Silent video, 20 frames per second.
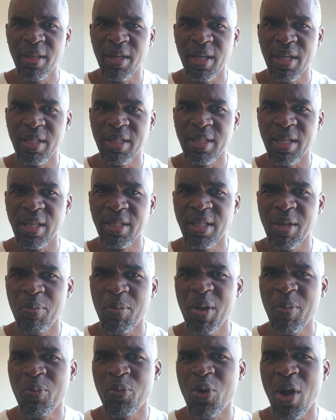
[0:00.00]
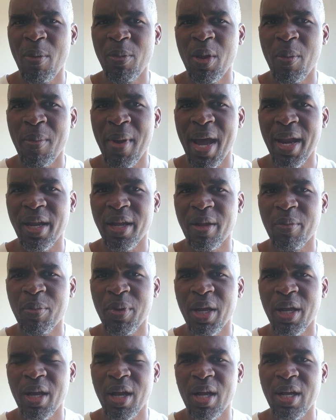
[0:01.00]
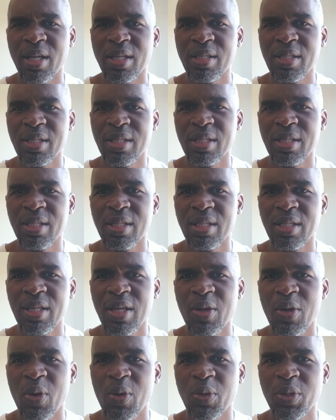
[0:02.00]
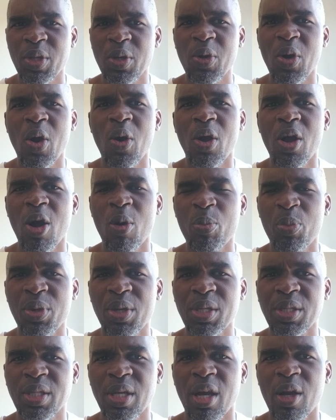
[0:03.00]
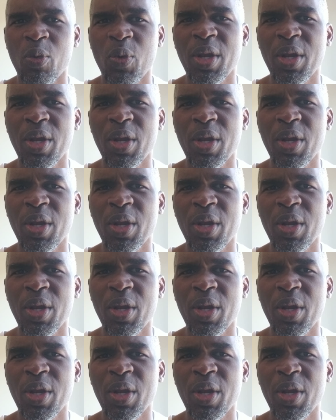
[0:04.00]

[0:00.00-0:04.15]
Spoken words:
think it's a bit problematic because, you know how companies are.